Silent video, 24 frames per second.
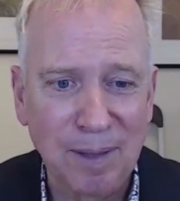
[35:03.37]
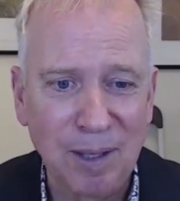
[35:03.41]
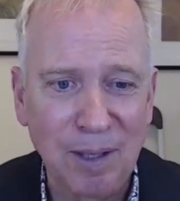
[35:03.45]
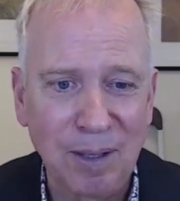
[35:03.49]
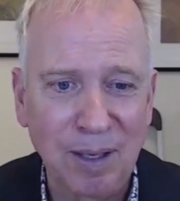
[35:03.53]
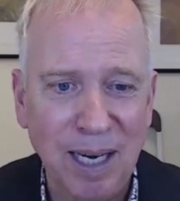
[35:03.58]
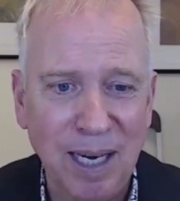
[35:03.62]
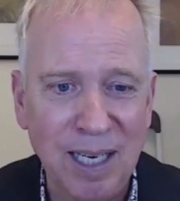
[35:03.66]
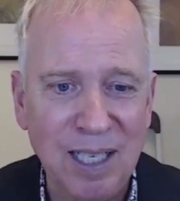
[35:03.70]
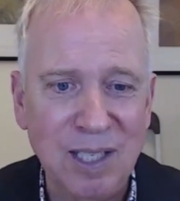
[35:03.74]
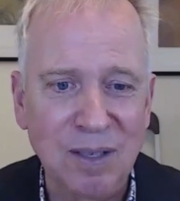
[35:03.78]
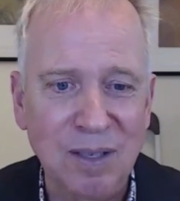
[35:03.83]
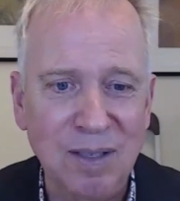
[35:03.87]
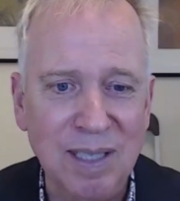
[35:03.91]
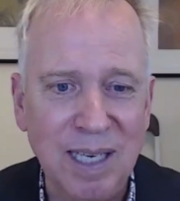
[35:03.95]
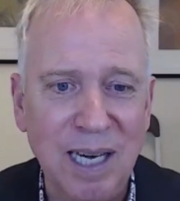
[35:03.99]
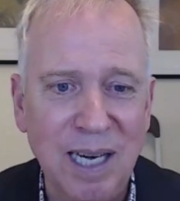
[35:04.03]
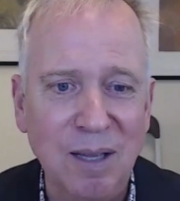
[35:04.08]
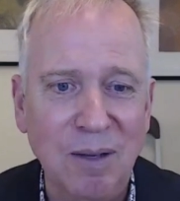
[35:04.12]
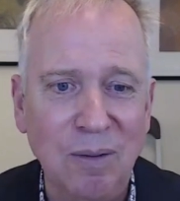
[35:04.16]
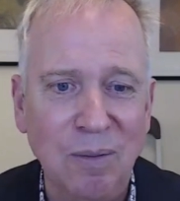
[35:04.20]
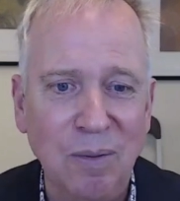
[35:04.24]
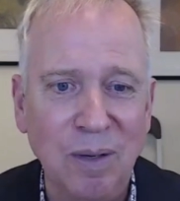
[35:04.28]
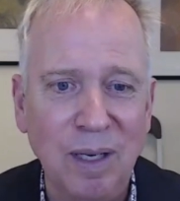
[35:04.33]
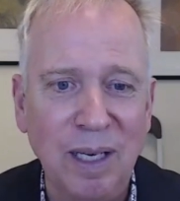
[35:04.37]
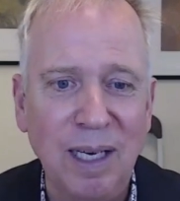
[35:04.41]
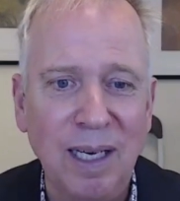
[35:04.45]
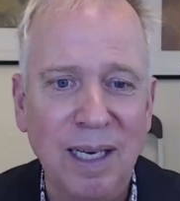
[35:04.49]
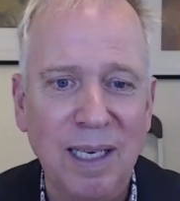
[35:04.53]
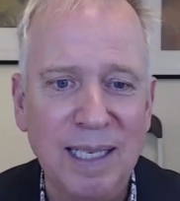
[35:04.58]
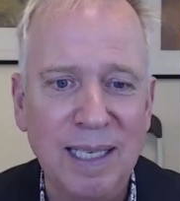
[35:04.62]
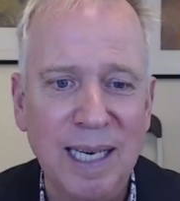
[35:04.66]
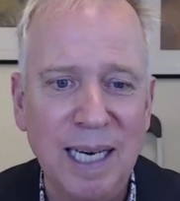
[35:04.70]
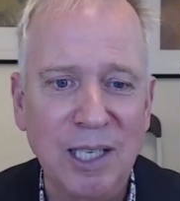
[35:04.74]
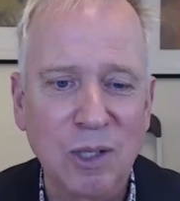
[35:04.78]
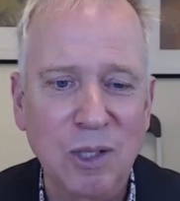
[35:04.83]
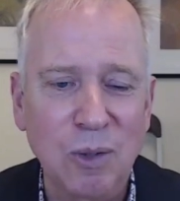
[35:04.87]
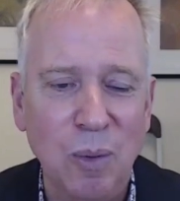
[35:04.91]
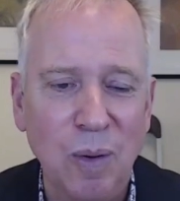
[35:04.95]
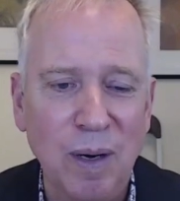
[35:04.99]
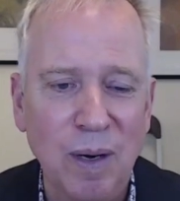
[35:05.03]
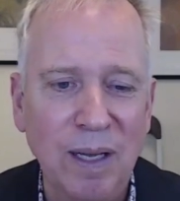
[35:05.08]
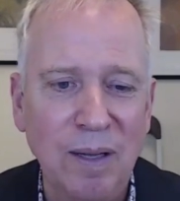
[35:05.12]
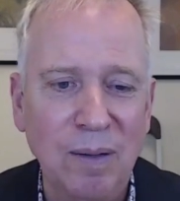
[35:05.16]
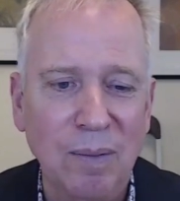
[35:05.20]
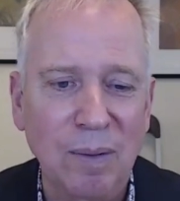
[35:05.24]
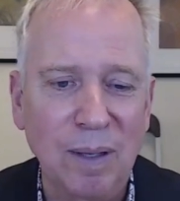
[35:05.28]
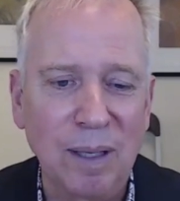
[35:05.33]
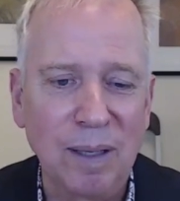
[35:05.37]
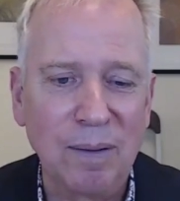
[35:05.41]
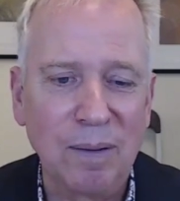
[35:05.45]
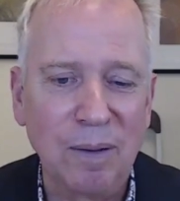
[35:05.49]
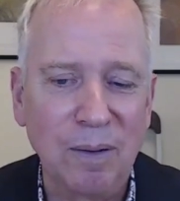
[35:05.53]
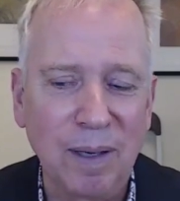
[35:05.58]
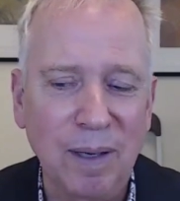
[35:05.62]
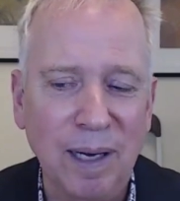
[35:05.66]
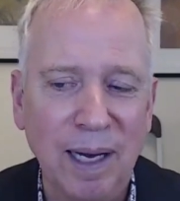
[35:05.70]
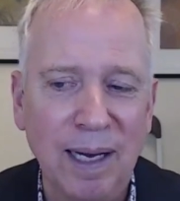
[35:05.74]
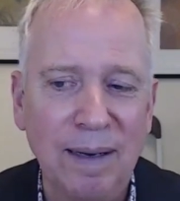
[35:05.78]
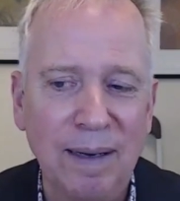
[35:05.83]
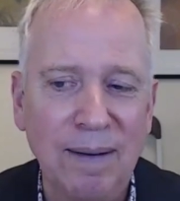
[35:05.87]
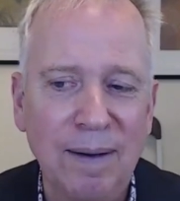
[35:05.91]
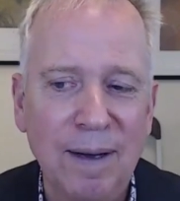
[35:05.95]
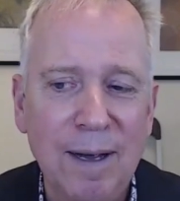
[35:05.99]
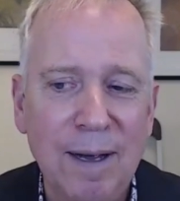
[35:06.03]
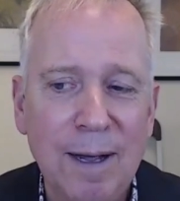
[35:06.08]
Okay, so day 3 and day 23. Okay.